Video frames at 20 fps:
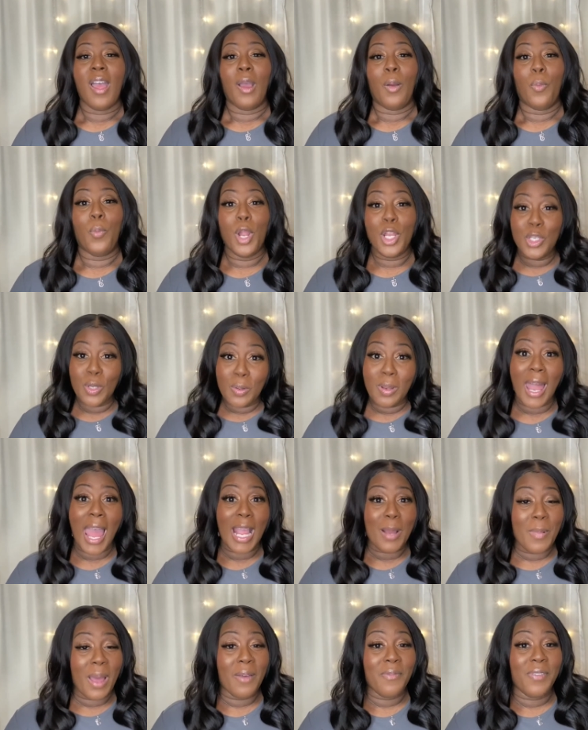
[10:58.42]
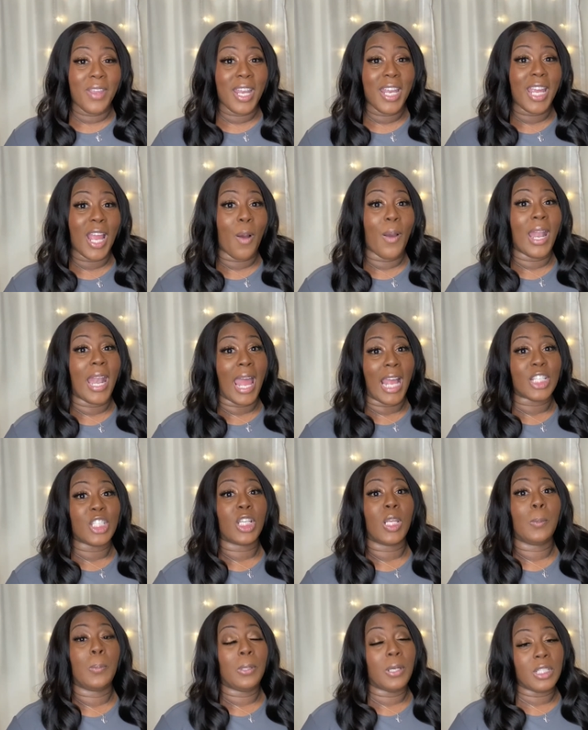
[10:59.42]
When you like my video, it
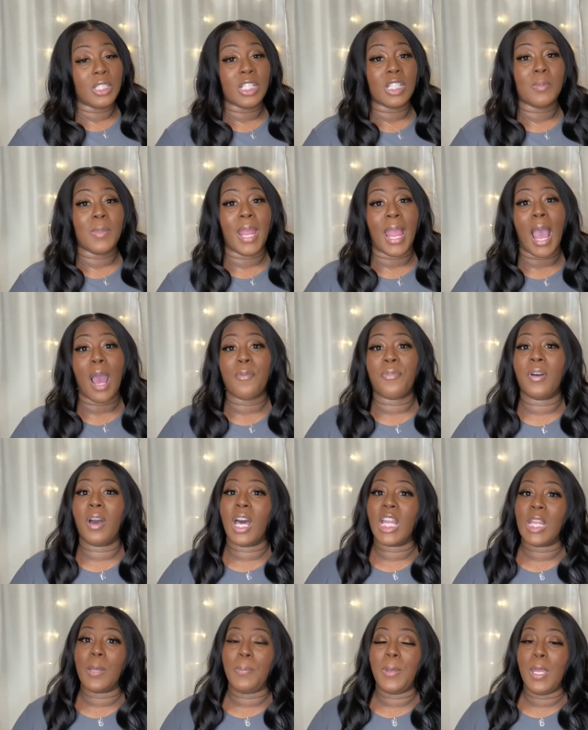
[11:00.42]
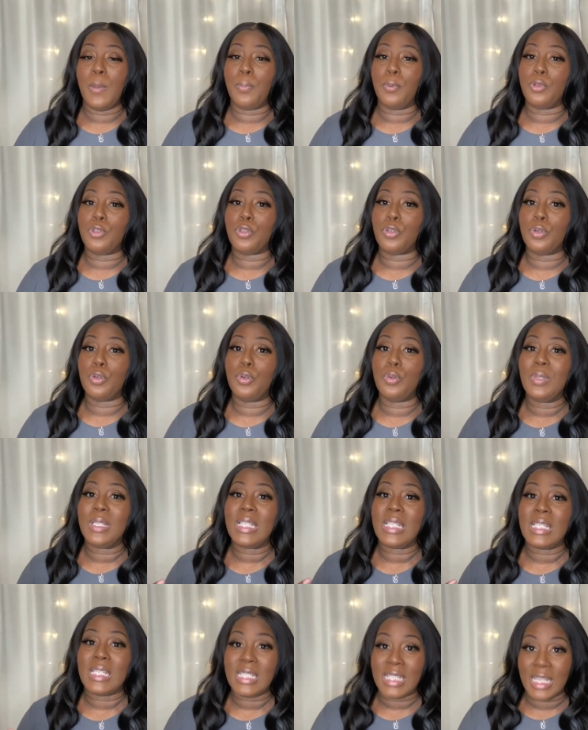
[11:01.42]
actually pushes me out for other people to
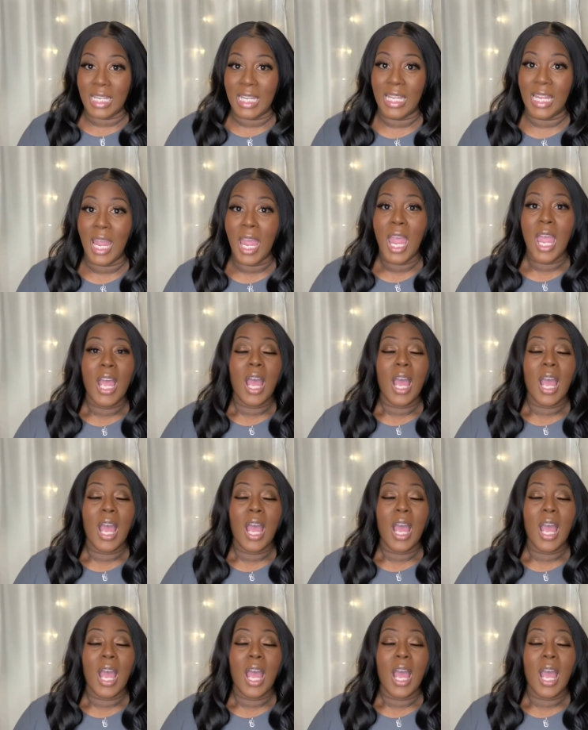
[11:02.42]
see.